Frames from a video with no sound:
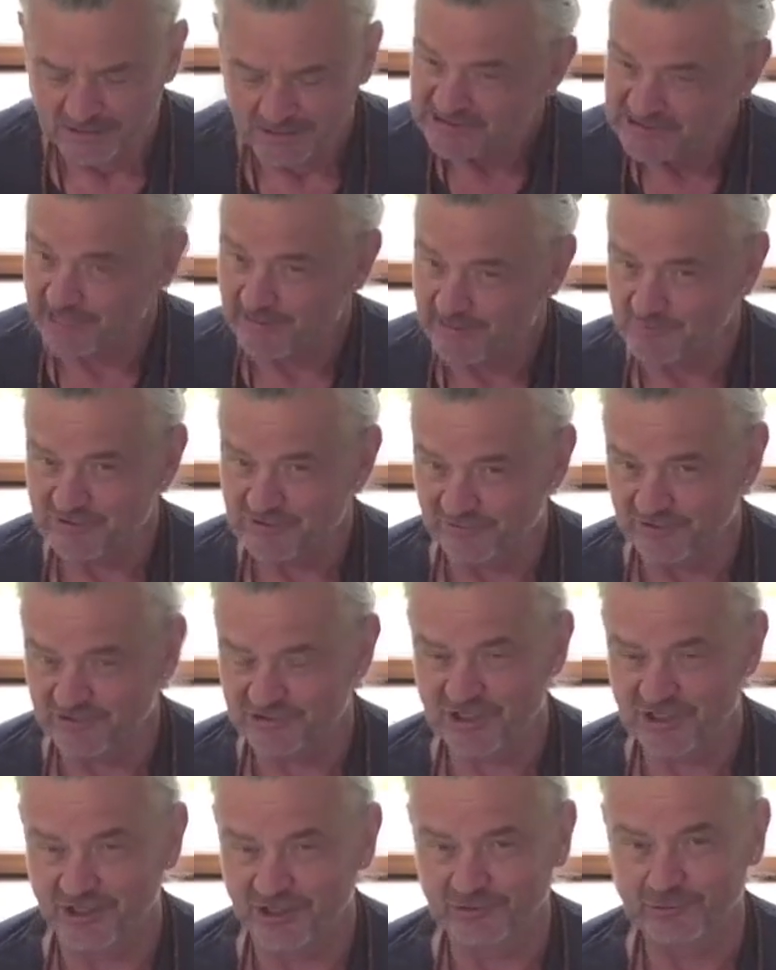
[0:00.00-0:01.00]
Tips of the
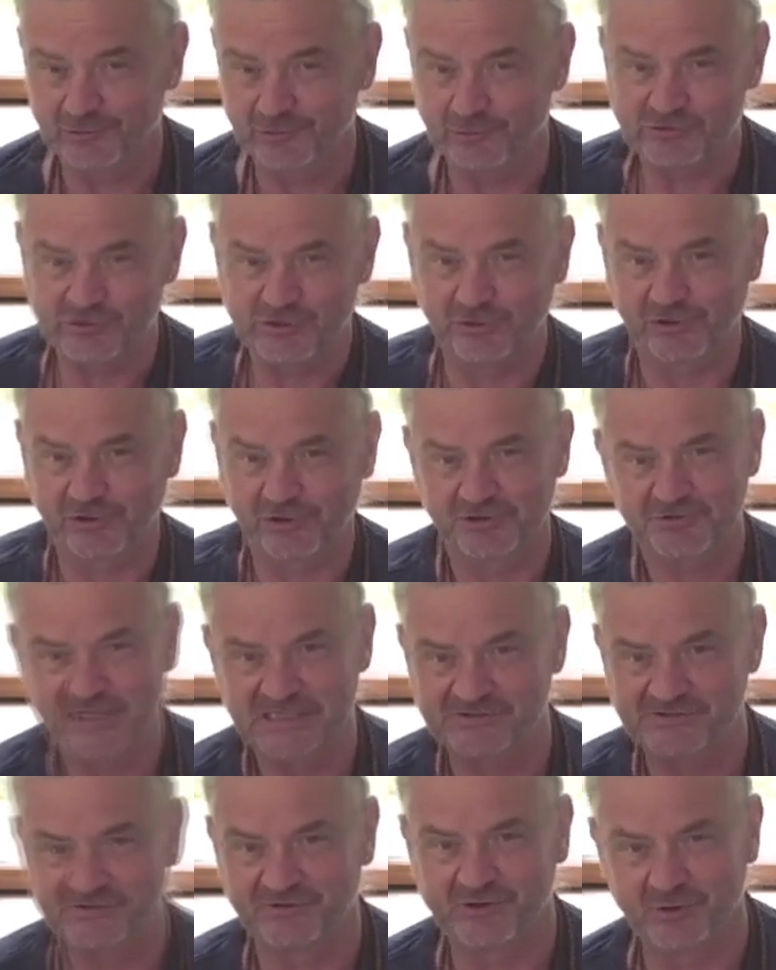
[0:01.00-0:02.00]
toes, you're going to
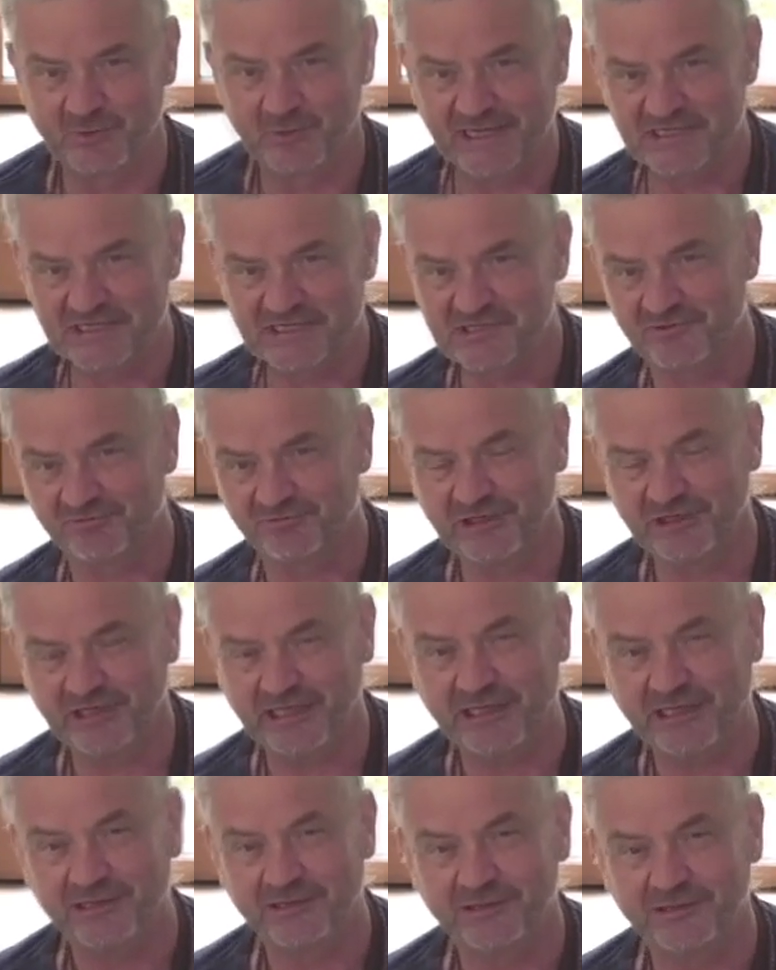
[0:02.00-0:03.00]
transfer the weight to the
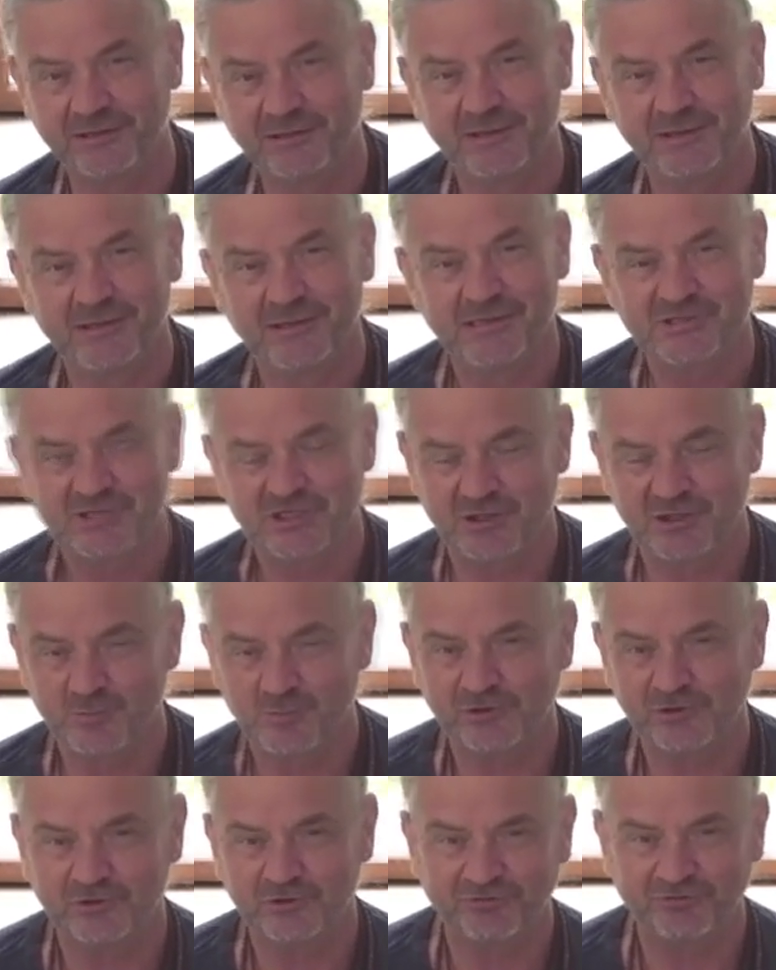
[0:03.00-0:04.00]
feet. So you
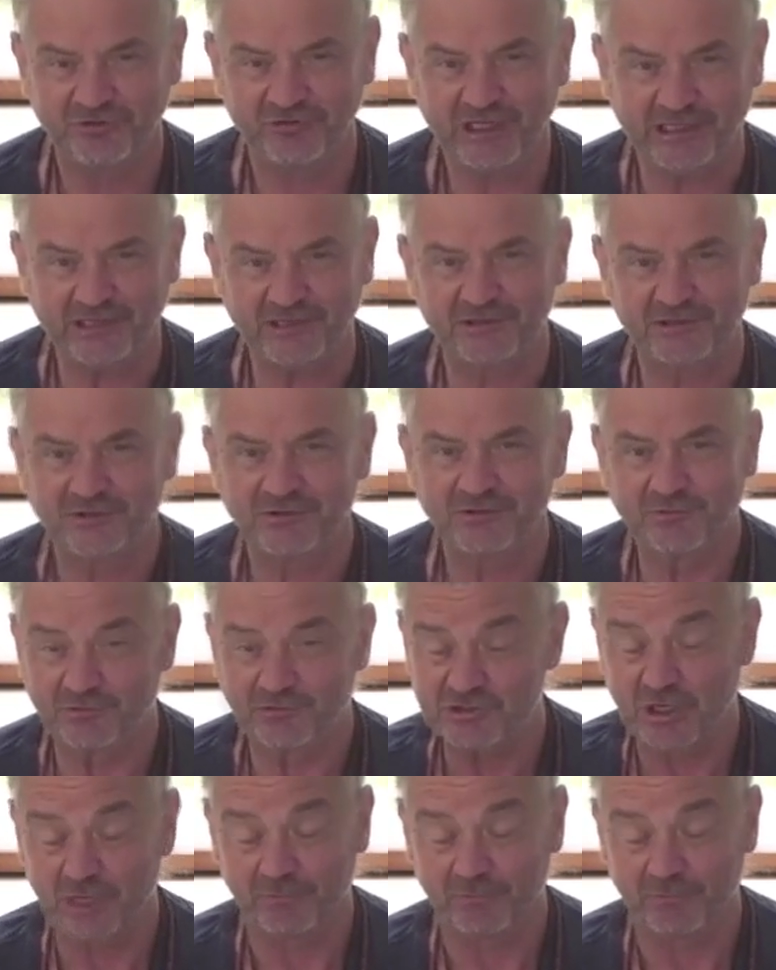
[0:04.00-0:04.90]
want your feet, the,